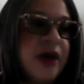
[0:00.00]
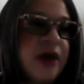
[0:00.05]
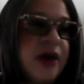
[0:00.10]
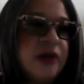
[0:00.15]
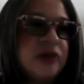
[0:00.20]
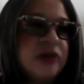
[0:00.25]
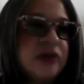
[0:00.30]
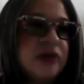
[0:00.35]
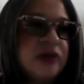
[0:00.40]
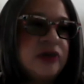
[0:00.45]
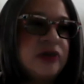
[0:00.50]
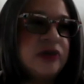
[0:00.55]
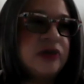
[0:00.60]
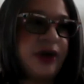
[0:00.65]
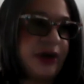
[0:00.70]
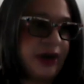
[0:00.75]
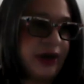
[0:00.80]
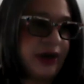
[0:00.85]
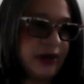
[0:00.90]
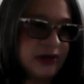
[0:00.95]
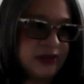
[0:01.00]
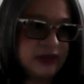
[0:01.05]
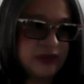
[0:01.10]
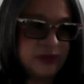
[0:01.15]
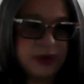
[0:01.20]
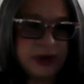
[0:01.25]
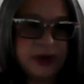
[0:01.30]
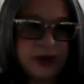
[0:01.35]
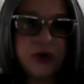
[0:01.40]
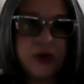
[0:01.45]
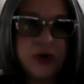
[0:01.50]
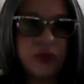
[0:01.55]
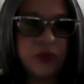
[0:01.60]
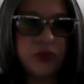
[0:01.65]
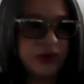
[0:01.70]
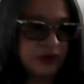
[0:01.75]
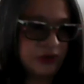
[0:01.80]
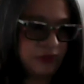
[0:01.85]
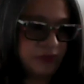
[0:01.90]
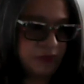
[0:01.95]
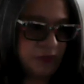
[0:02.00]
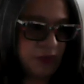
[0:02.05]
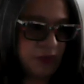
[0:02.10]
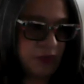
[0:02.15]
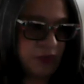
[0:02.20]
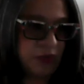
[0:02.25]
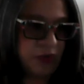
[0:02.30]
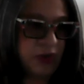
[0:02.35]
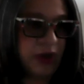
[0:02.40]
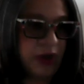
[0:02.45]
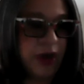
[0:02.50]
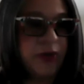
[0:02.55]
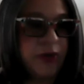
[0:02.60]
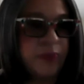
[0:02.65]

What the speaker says: So it has been wonderful.